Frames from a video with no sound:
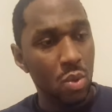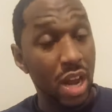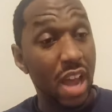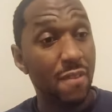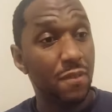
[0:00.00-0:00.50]

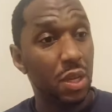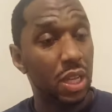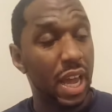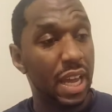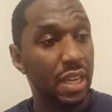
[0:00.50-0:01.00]
when I feel
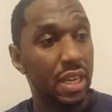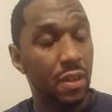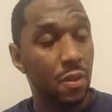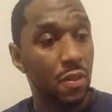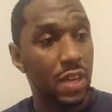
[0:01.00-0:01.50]
like
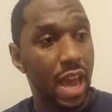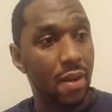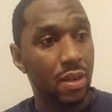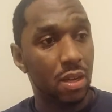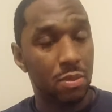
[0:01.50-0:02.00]
either the
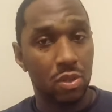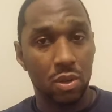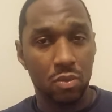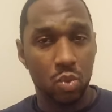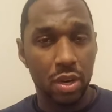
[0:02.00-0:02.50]
outcome is
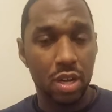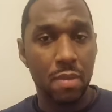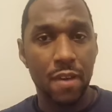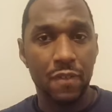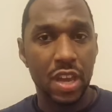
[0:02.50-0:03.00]
going to work in
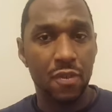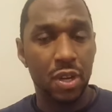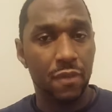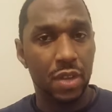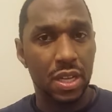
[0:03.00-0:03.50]
my favor,
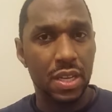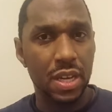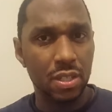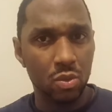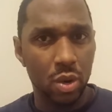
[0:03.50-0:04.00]
and if it
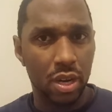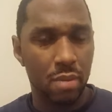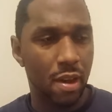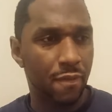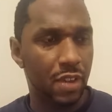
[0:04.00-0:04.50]
doesn't work
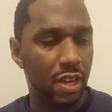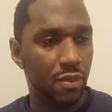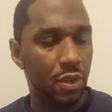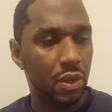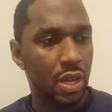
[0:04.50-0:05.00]
in my
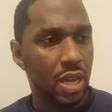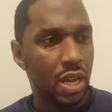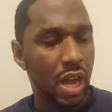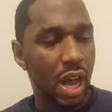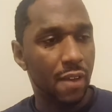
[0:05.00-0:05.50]
favor,
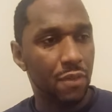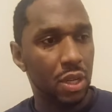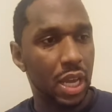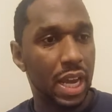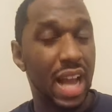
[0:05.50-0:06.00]
I
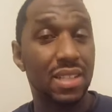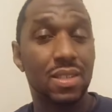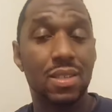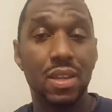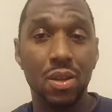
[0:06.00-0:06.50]
feel like I
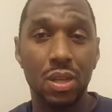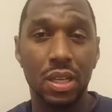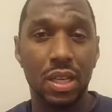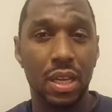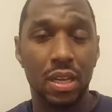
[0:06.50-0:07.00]
still,
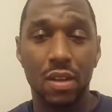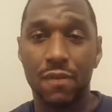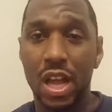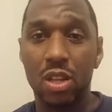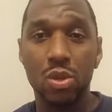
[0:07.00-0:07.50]
in the end,
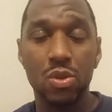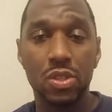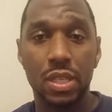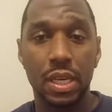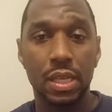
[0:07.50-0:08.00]
if I
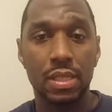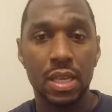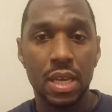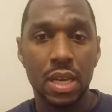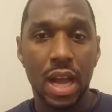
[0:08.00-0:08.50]
lose
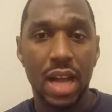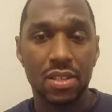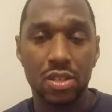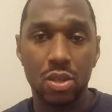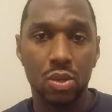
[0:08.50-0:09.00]
things, I
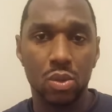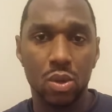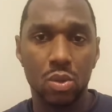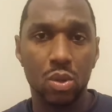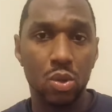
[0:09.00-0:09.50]
still
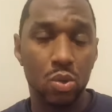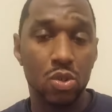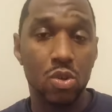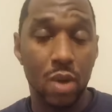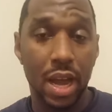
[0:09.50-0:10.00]
don't
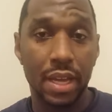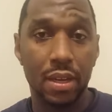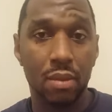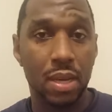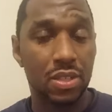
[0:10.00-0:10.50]
lose who I
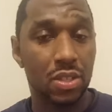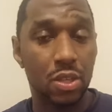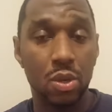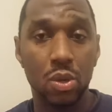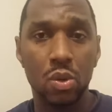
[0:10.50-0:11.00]
am. I
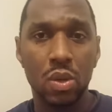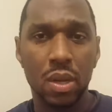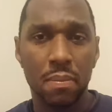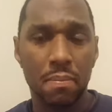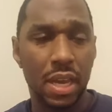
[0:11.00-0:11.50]
still
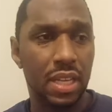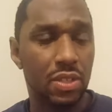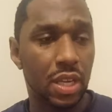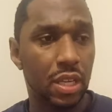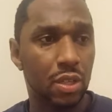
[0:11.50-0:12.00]

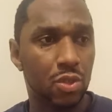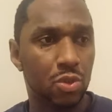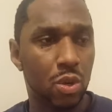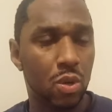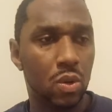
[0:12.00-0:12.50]
maintain
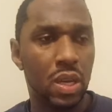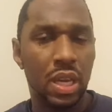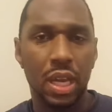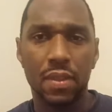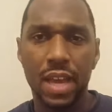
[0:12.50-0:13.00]
control.
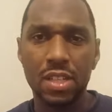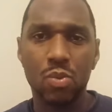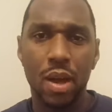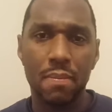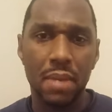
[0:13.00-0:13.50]
And
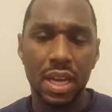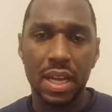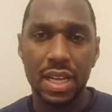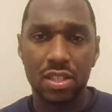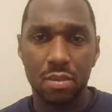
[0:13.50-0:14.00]
that's why man
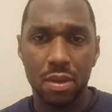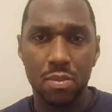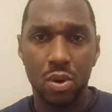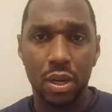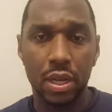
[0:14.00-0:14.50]
has to be
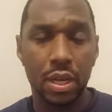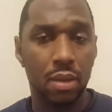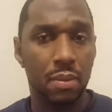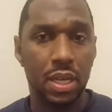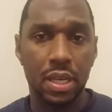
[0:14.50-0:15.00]
born
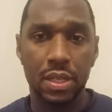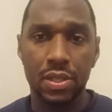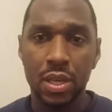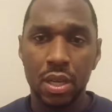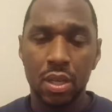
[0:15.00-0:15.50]
again,
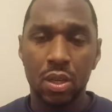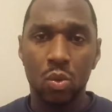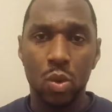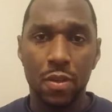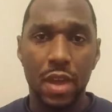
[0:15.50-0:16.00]
because
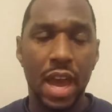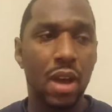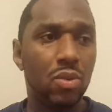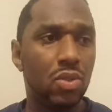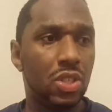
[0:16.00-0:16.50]

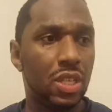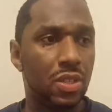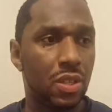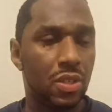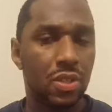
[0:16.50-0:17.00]
without
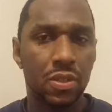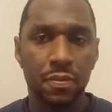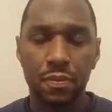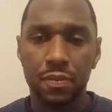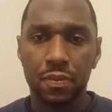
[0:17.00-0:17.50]
Jesus,
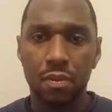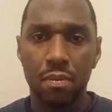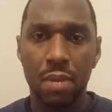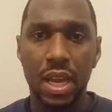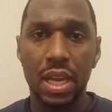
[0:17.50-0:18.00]

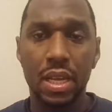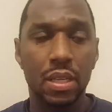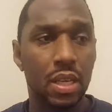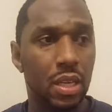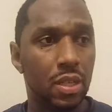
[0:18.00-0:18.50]

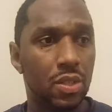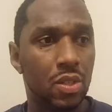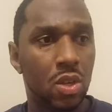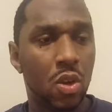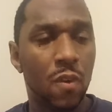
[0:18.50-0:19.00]
man
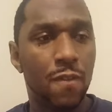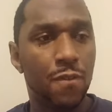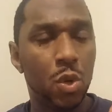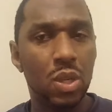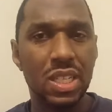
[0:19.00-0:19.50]
is
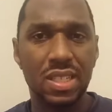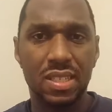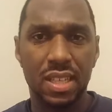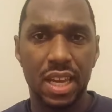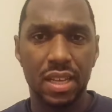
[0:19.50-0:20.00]
fully
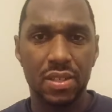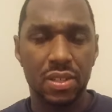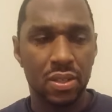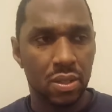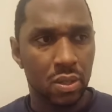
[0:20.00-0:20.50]

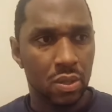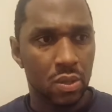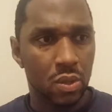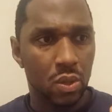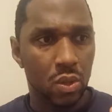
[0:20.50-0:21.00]
set
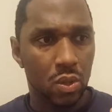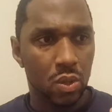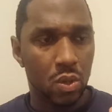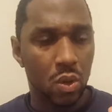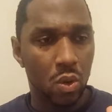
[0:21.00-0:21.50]

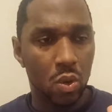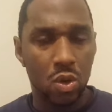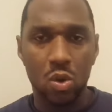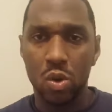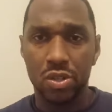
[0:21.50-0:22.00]

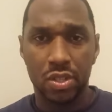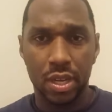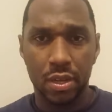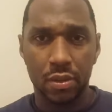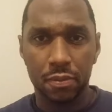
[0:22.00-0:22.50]
on course to
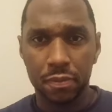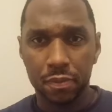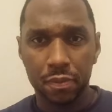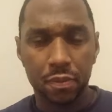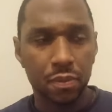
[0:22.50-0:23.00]
hell.
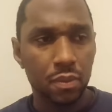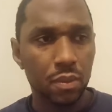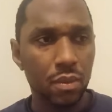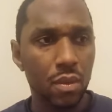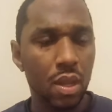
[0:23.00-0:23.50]

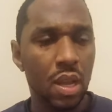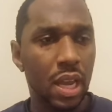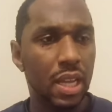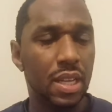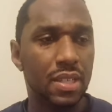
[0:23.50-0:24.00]

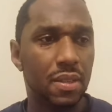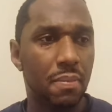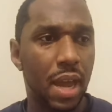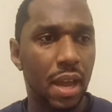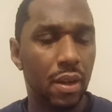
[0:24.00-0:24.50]
It
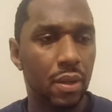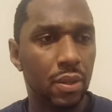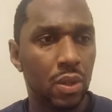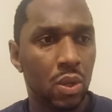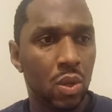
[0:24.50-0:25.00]
doesn't matter.